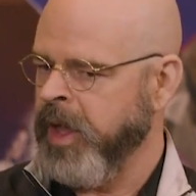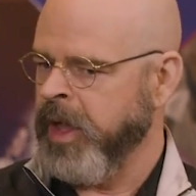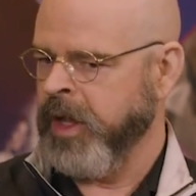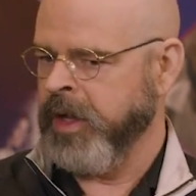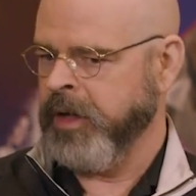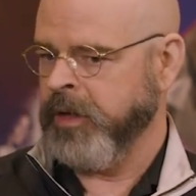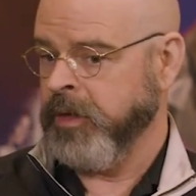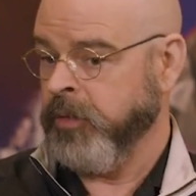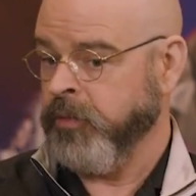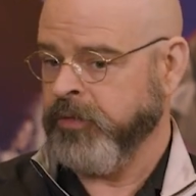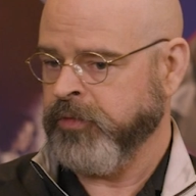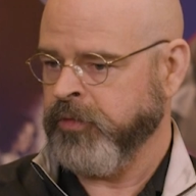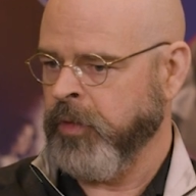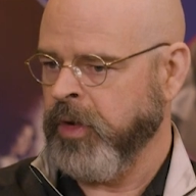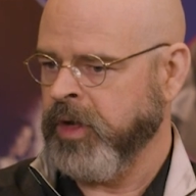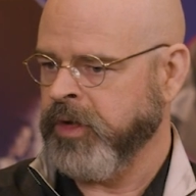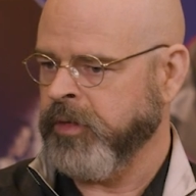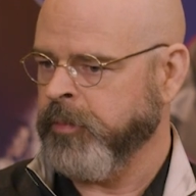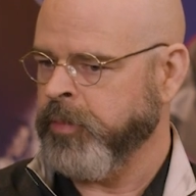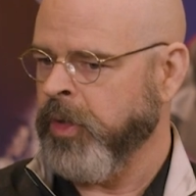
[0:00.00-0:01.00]
and it was a
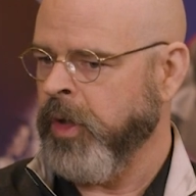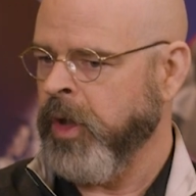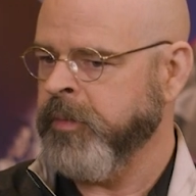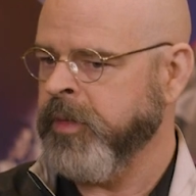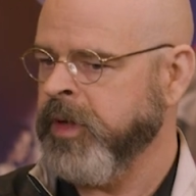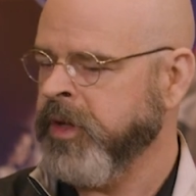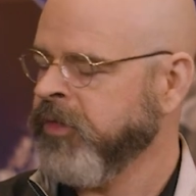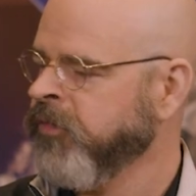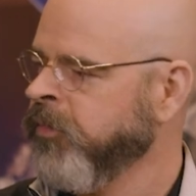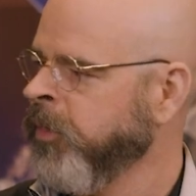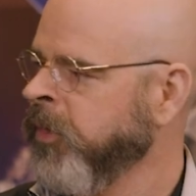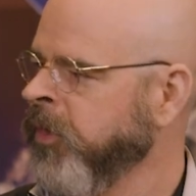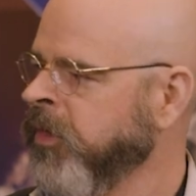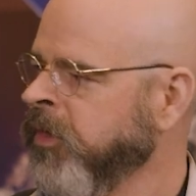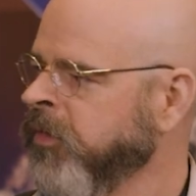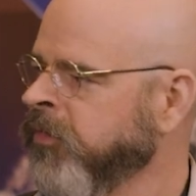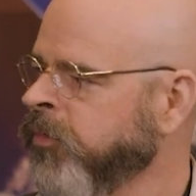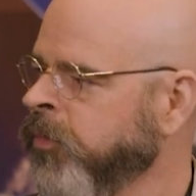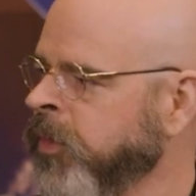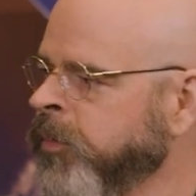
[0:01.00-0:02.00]
great deployment
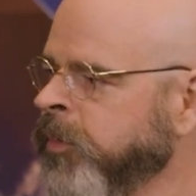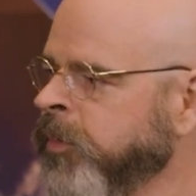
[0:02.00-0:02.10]
experience we